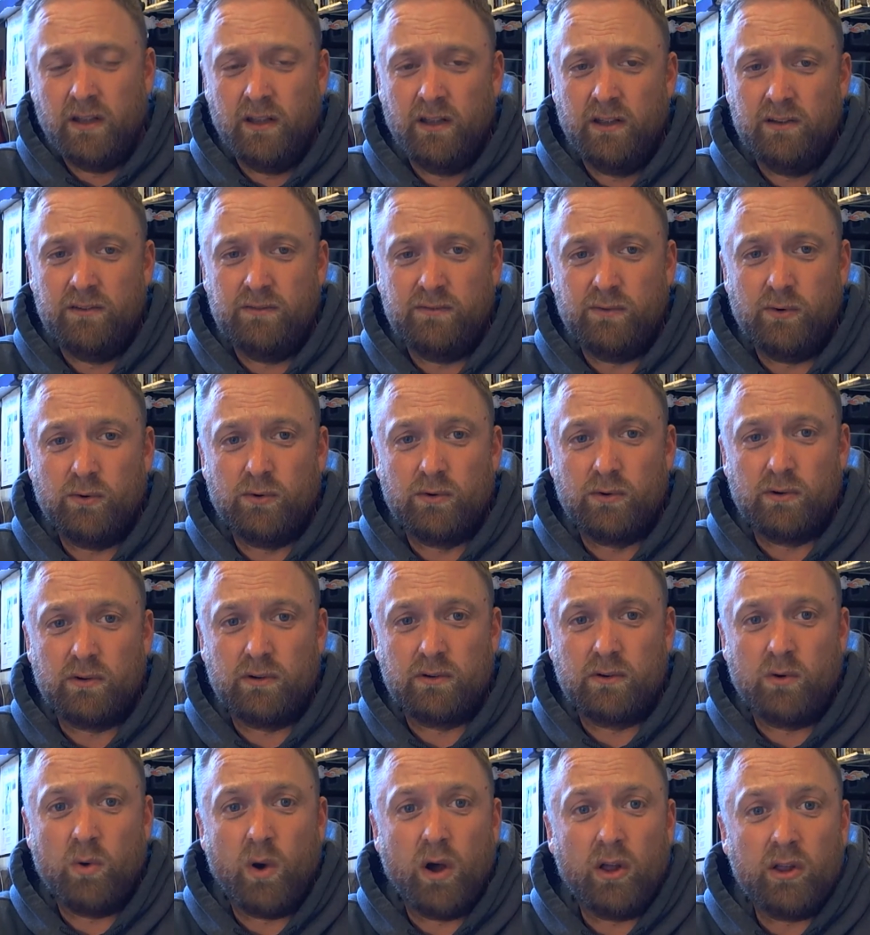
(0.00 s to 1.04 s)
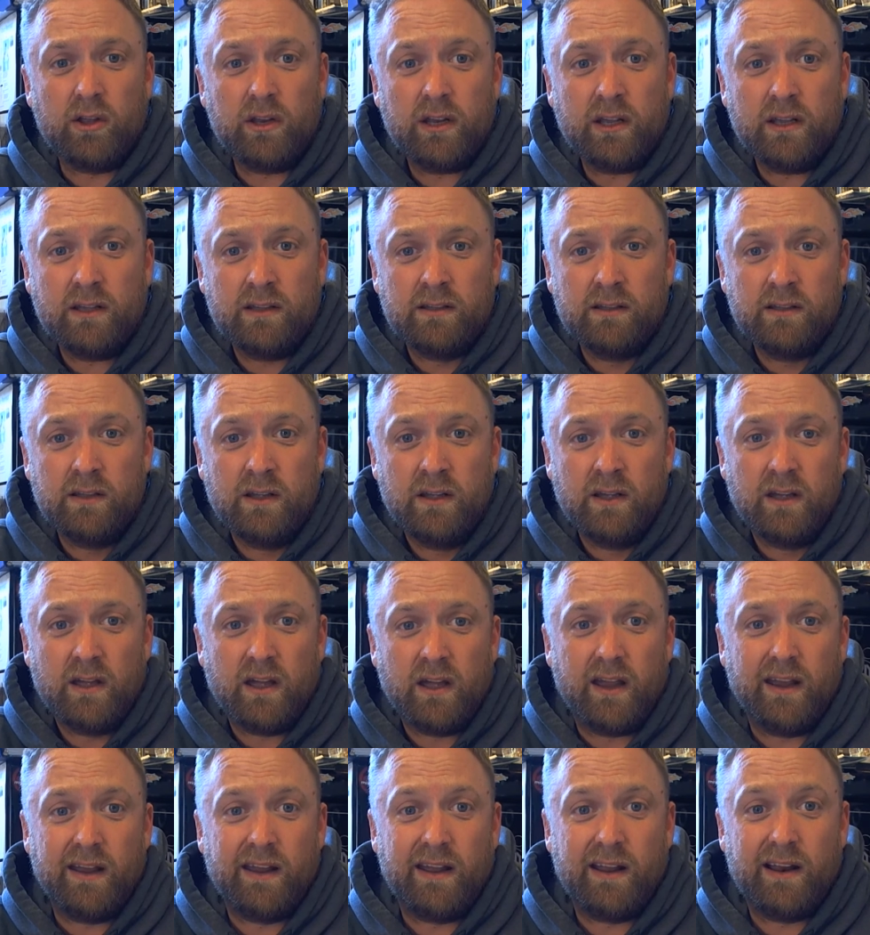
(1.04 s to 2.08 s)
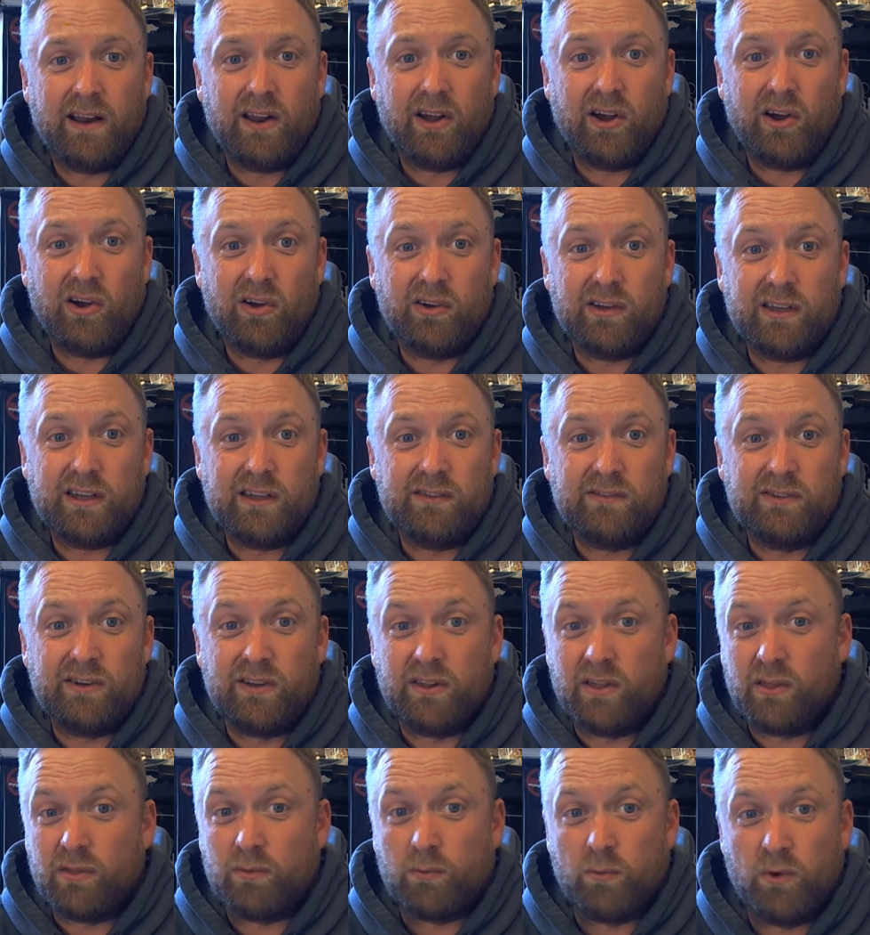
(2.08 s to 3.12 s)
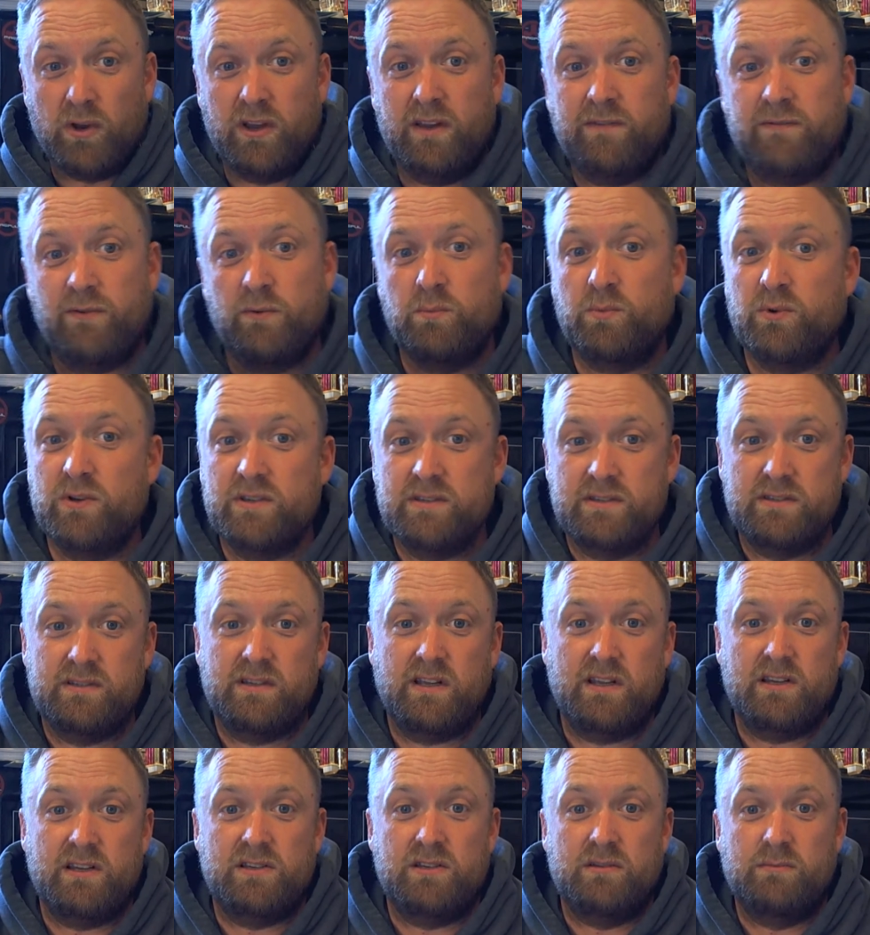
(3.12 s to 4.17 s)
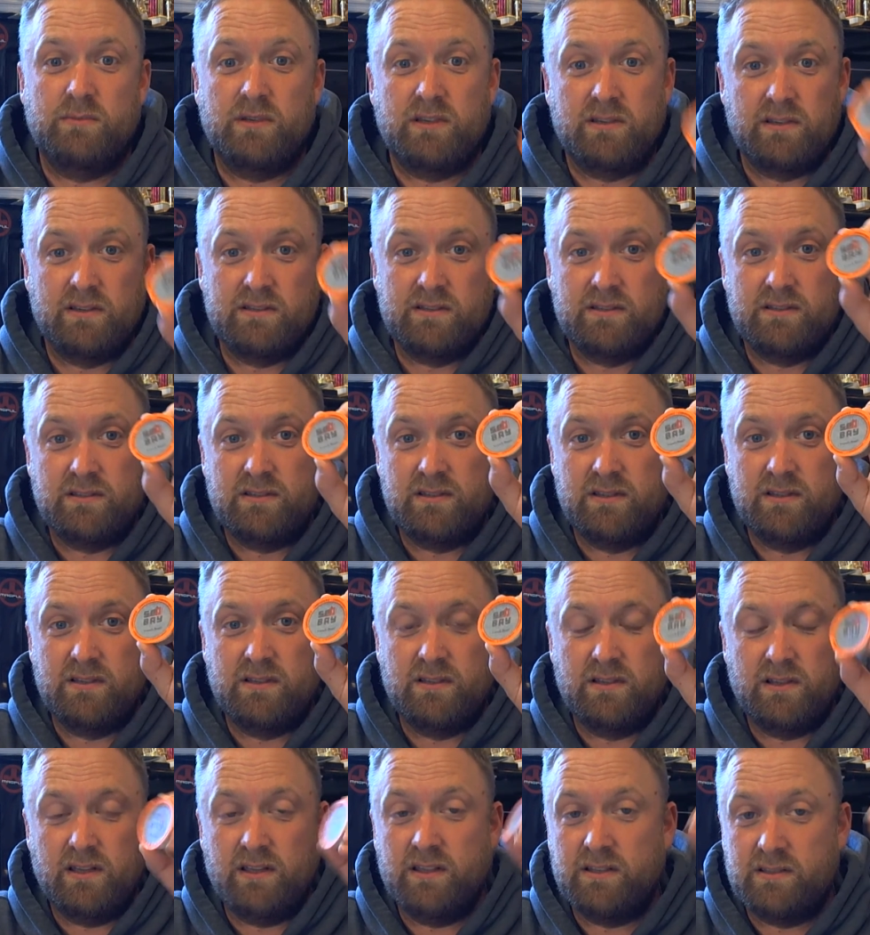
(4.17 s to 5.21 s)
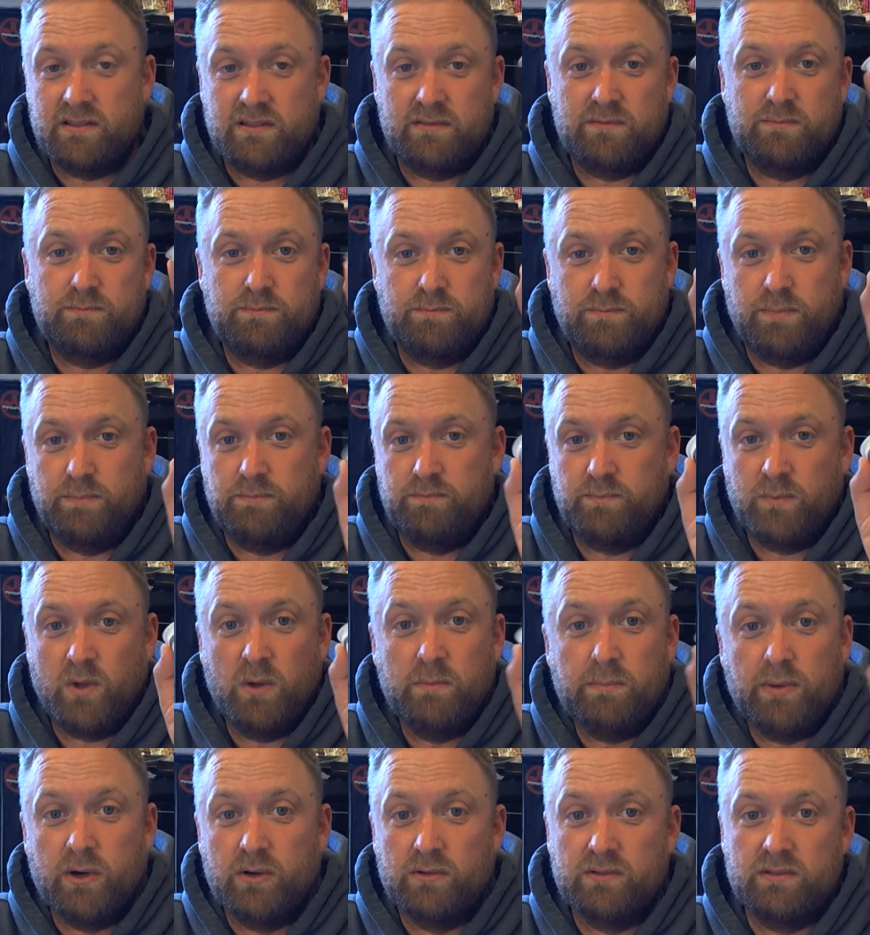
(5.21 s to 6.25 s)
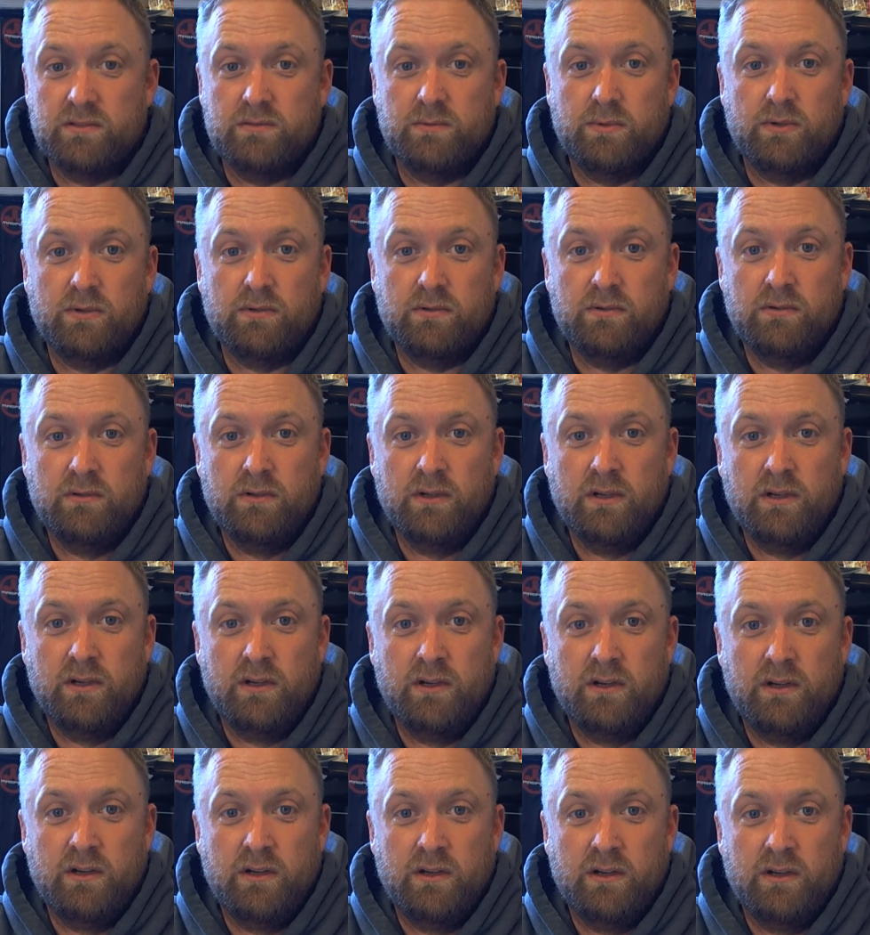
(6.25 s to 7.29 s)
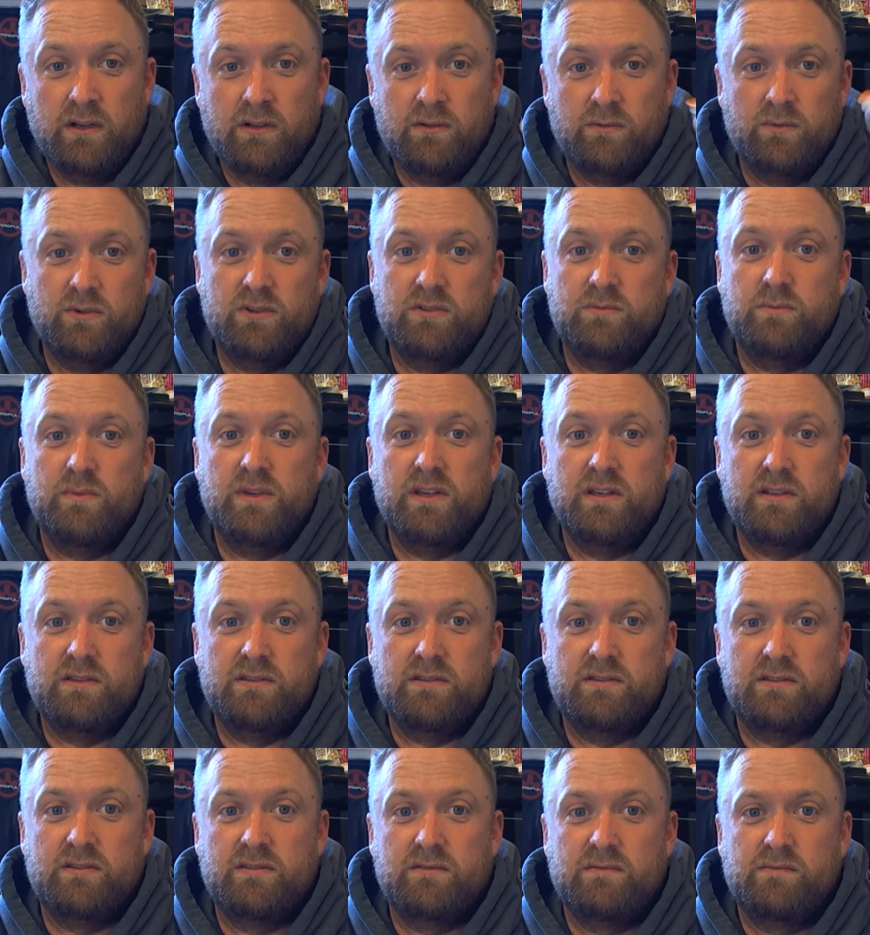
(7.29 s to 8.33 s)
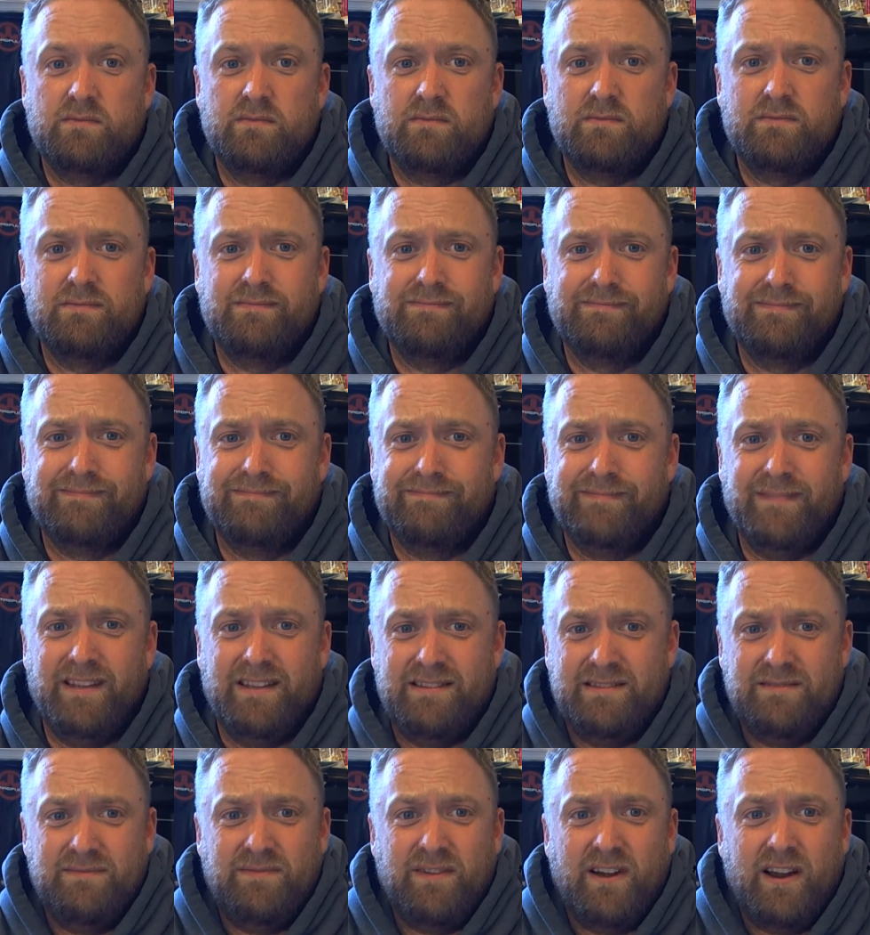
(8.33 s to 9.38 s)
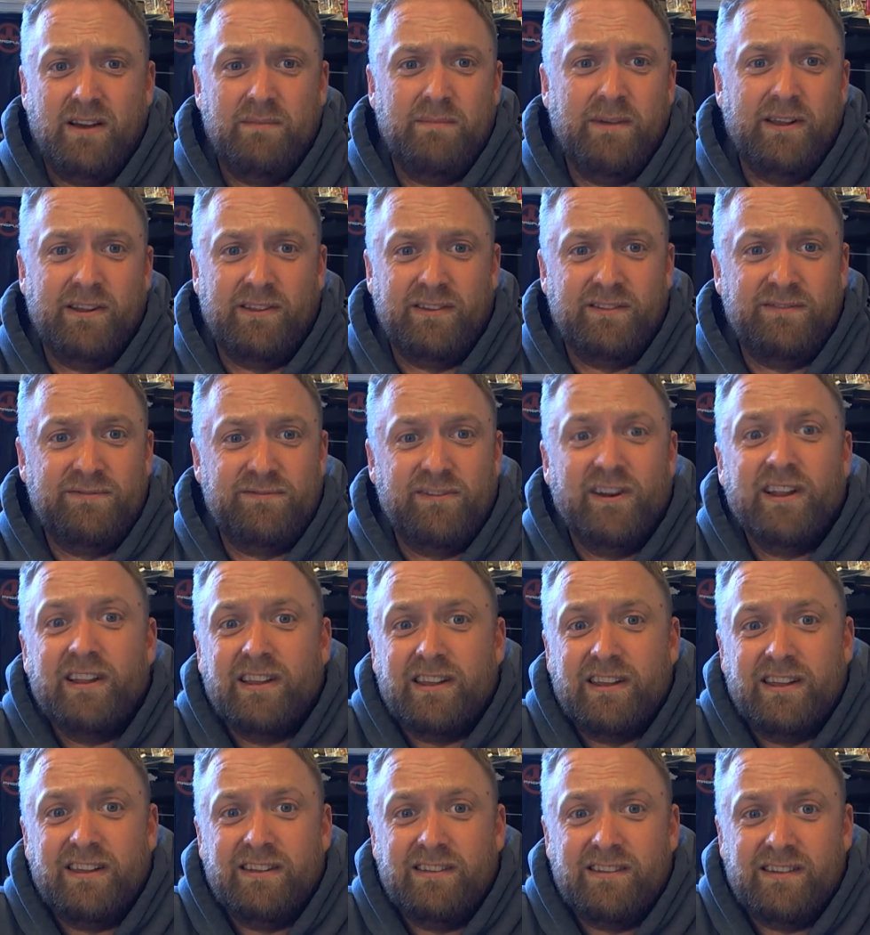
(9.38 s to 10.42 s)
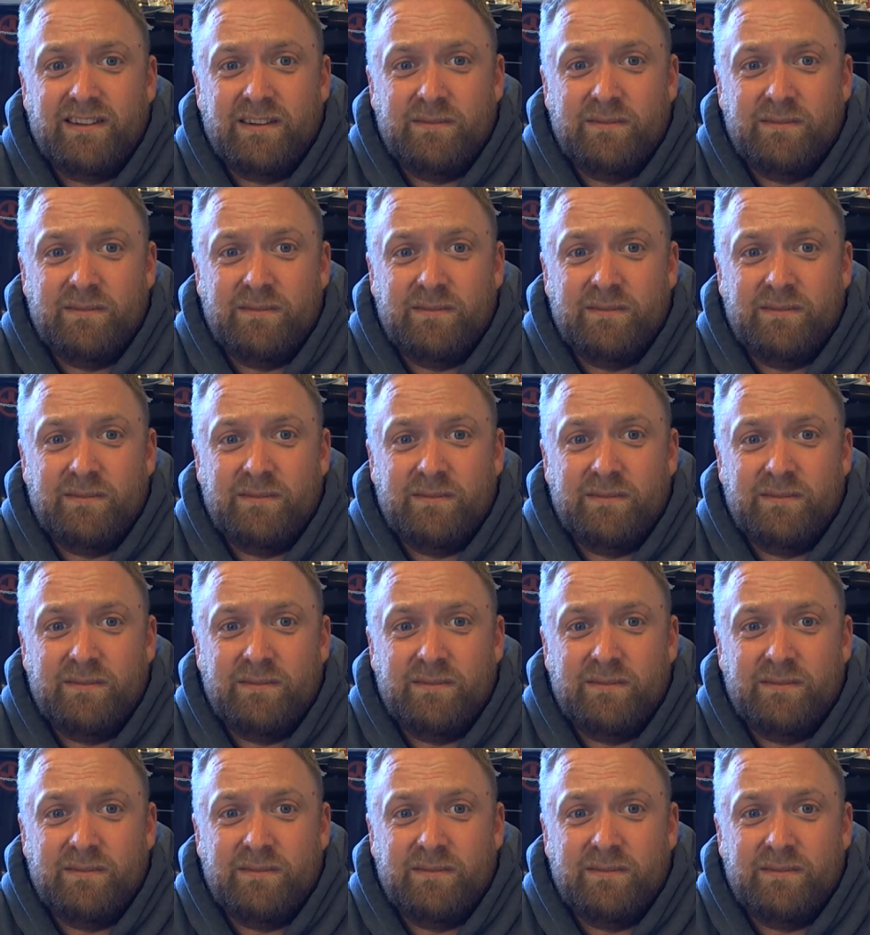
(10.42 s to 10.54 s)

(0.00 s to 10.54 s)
for quality, and I'll give it a 3 for presentation because it's compostable, which means it's environmentally friendly.